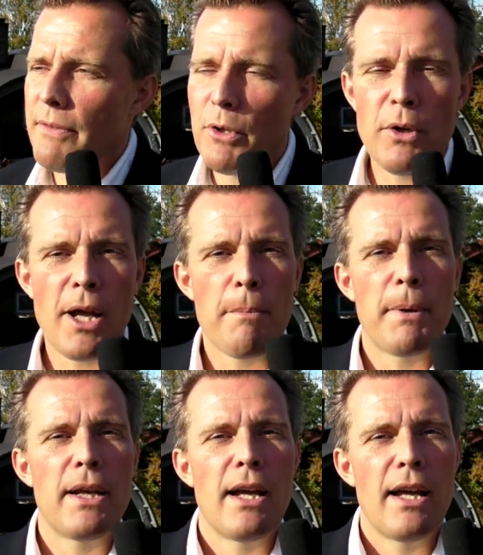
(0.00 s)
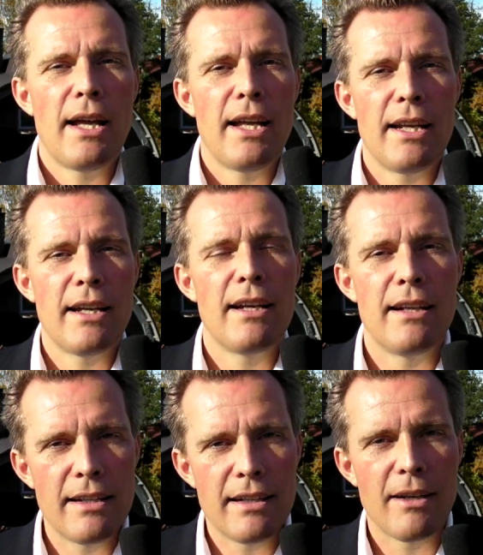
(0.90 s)
If you look up
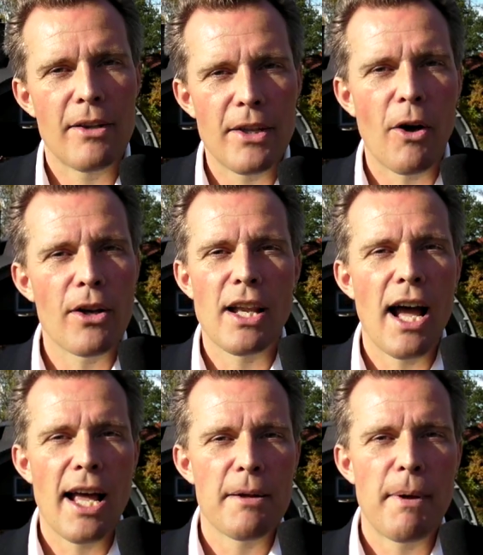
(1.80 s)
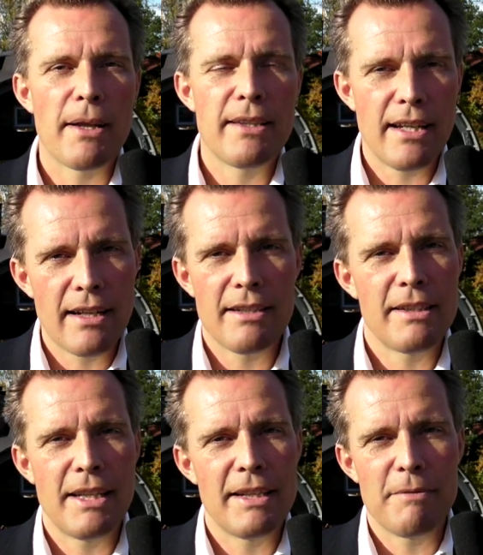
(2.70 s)
online about
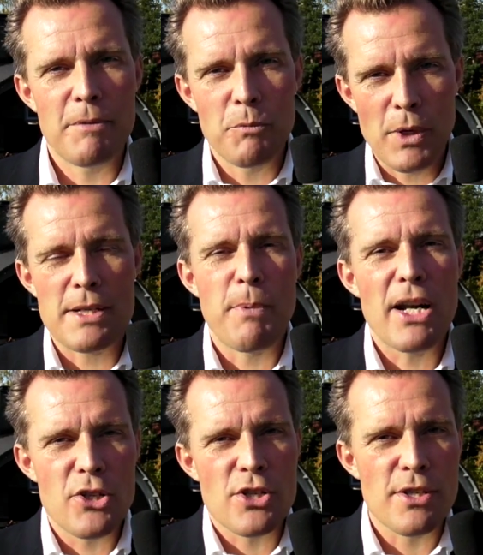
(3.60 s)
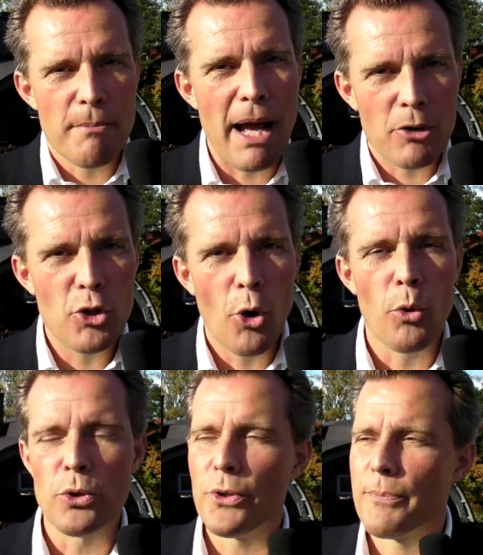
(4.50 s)
expressions about
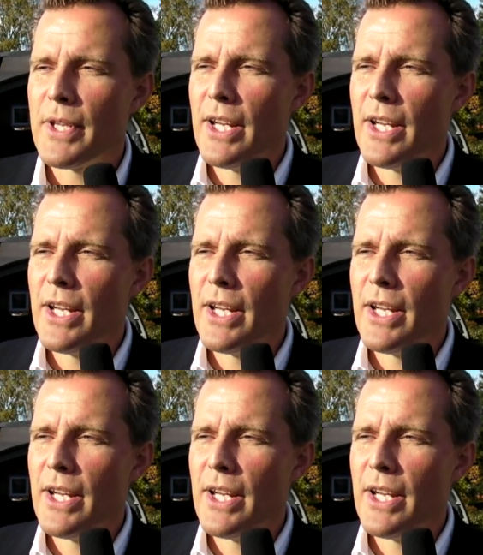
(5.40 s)
gold,